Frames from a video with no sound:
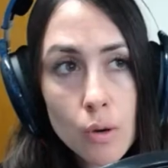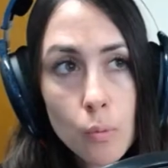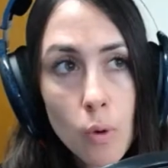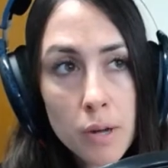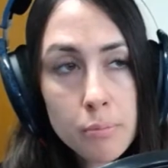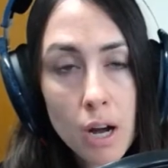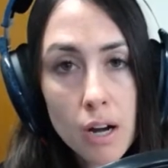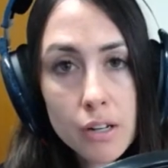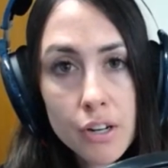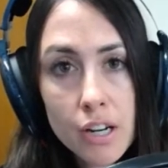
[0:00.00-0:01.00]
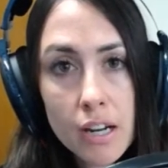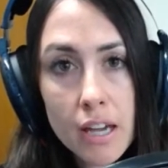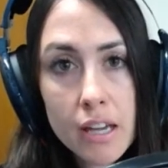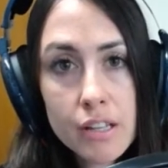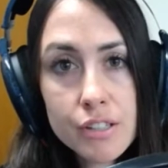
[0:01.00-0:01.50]
one partner
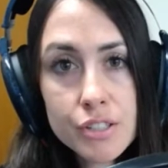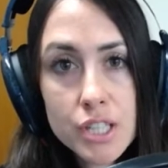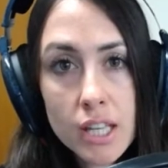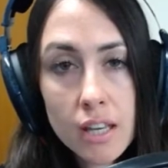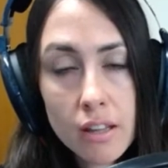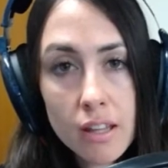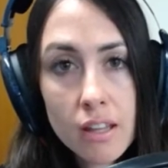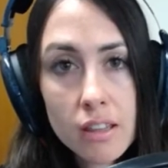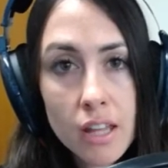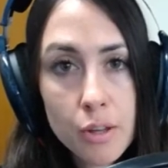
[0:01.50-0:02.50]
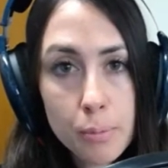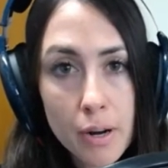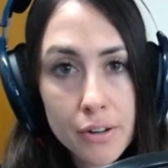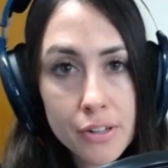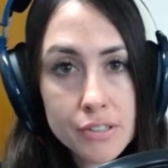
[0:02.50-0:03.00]
is healing and the other
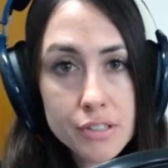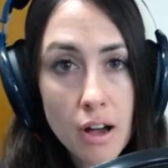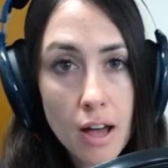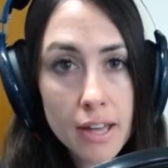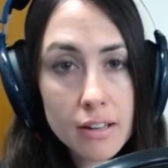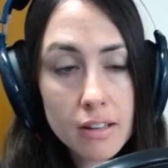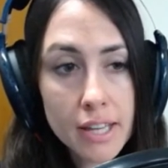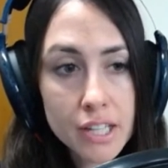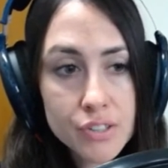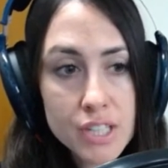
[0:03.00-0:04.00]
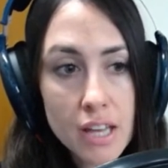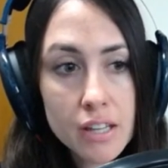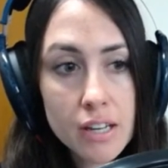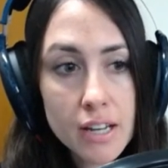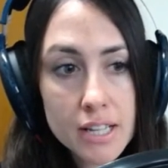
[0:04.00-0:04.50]
partner is not, like you
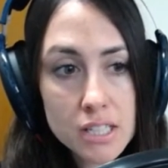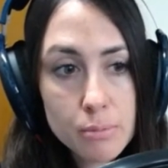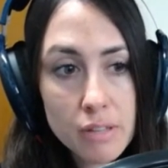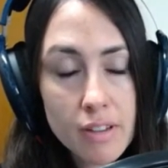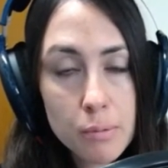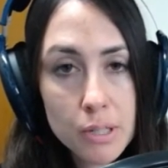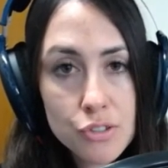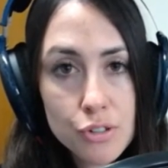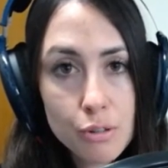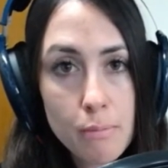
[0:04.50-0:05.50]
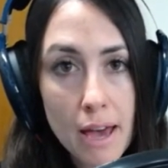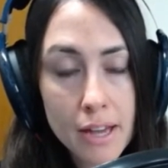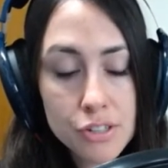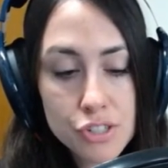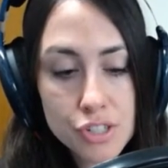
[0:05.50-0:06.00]
said, it has to be a vibrational
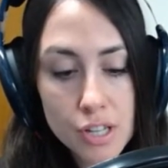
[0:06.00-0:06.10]
match.